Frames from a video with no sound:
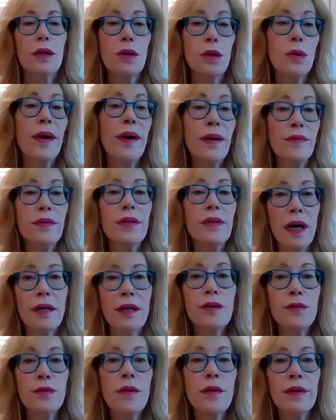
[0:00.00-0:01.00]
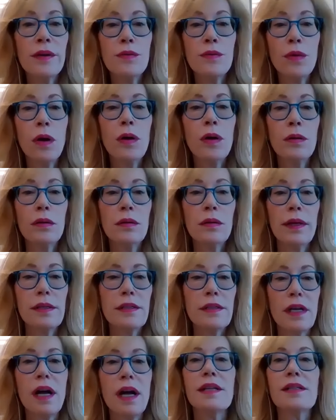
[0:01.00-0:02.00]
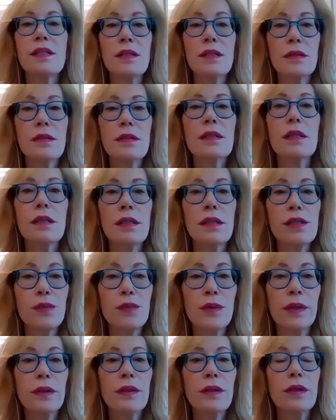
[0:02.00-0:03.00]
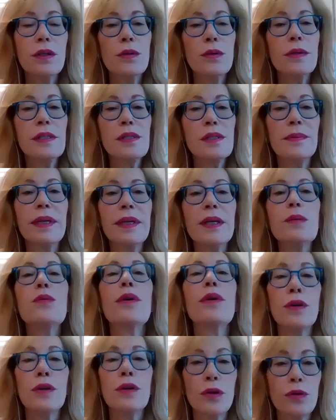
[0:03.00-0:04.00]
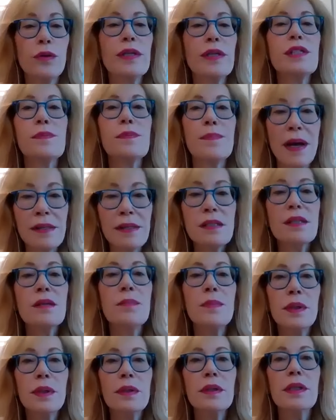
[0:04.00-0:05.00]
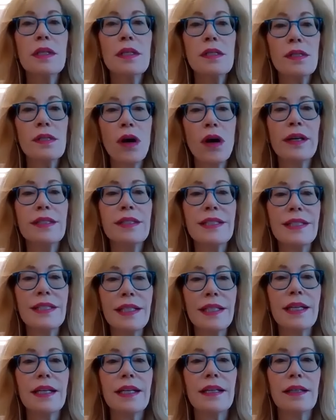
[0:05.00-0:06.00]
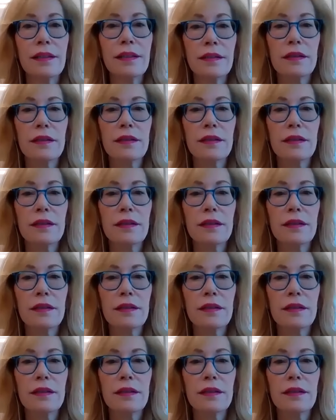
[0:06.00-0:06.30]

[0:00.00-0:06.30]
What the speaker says: You have an honorary role as consul to Israel. Can you explain what your responsibilities are today?